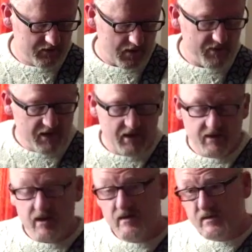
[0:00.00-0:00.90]
I
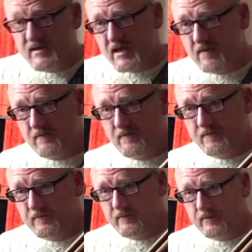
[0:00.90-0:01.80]
mean, it does
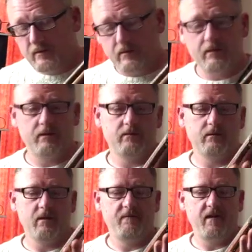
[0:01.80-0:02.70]
have
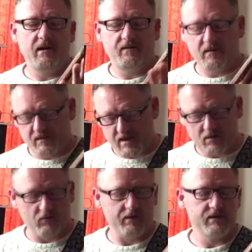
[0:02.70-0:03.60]
a fairly thick
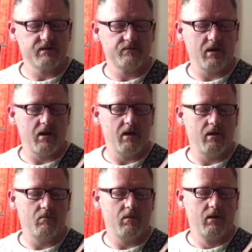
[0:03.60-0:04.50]
neck on this.
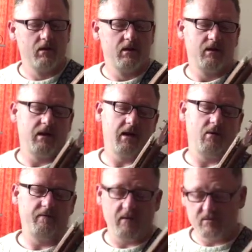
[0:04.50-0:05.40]
Now,
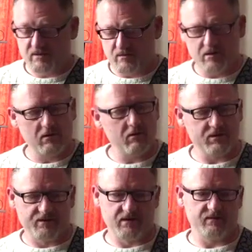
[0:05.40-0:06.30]
if I was to, there are
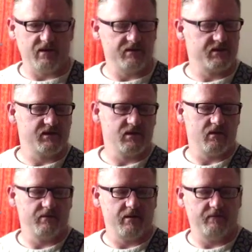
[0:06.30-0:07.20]
lots of things about this
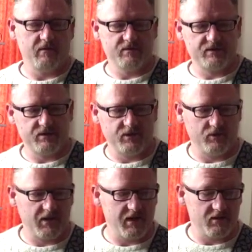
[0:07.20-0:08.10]
guitar that if I was to do
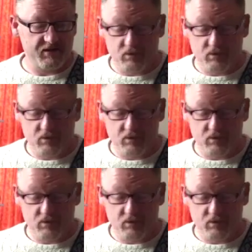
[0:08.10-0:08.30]
again, I'd